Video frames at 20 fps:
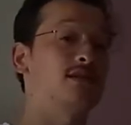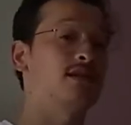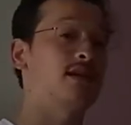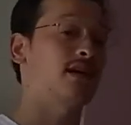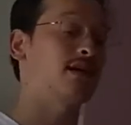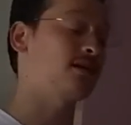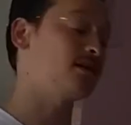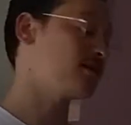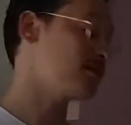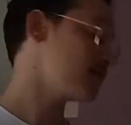
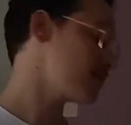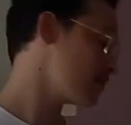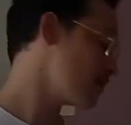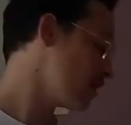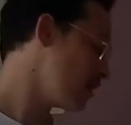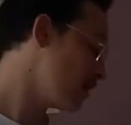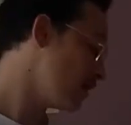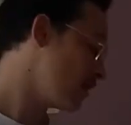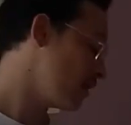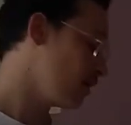seconds.
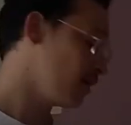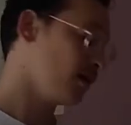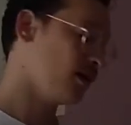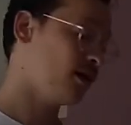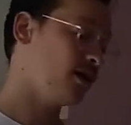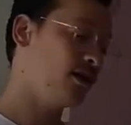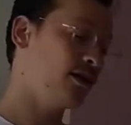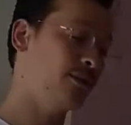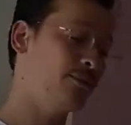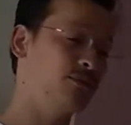
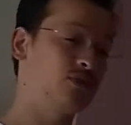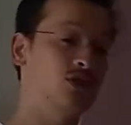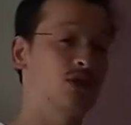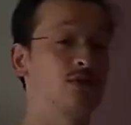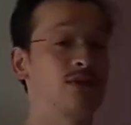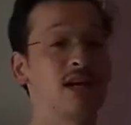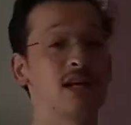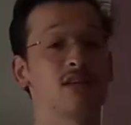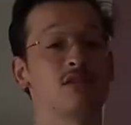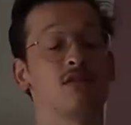So
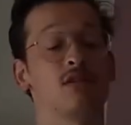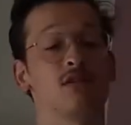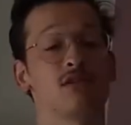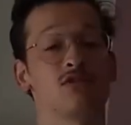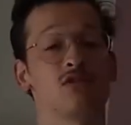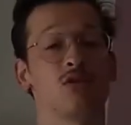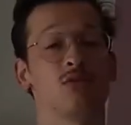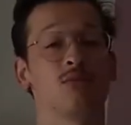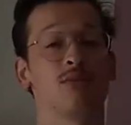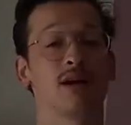that's
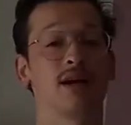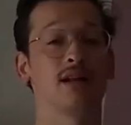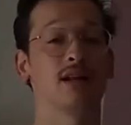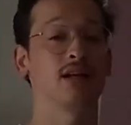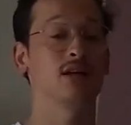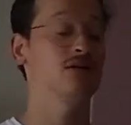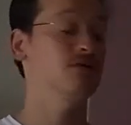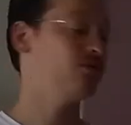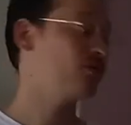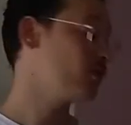also
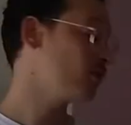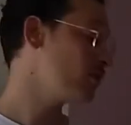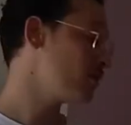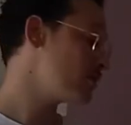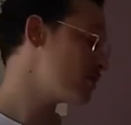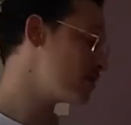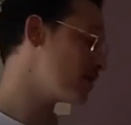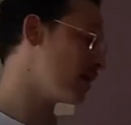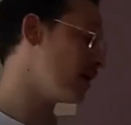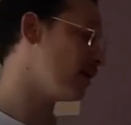branding, of
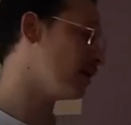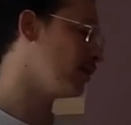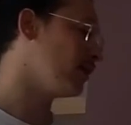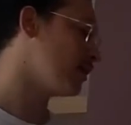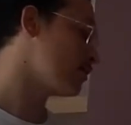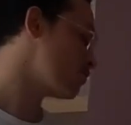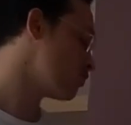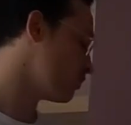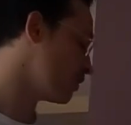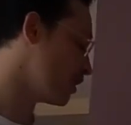course, and
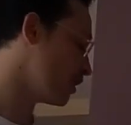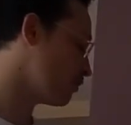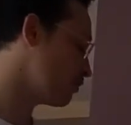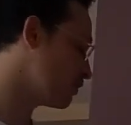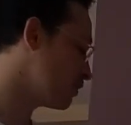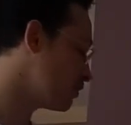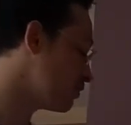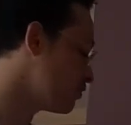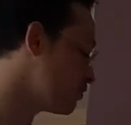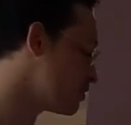that's what I
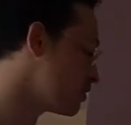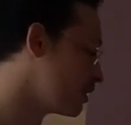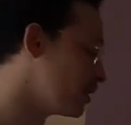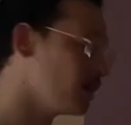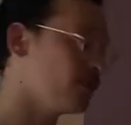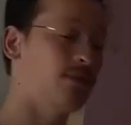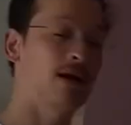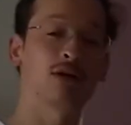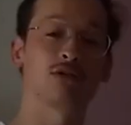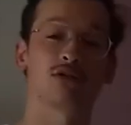wanted to say
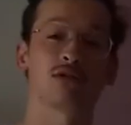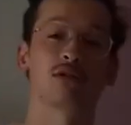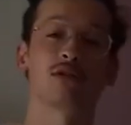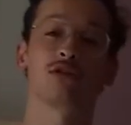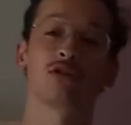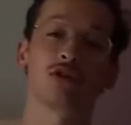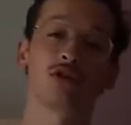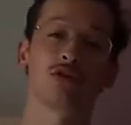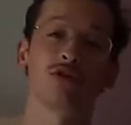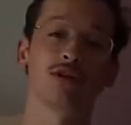about
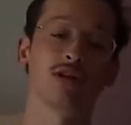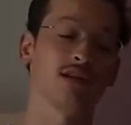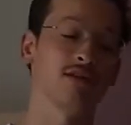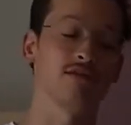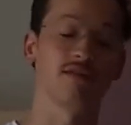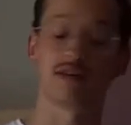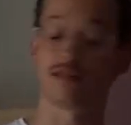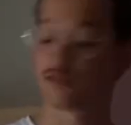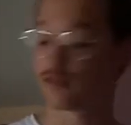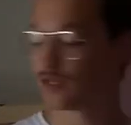the current
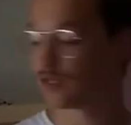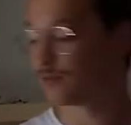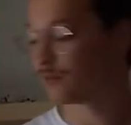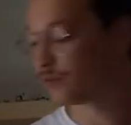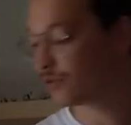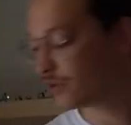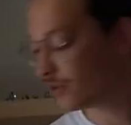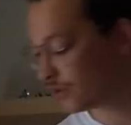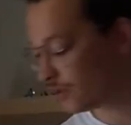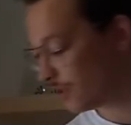events in the
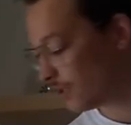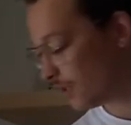book.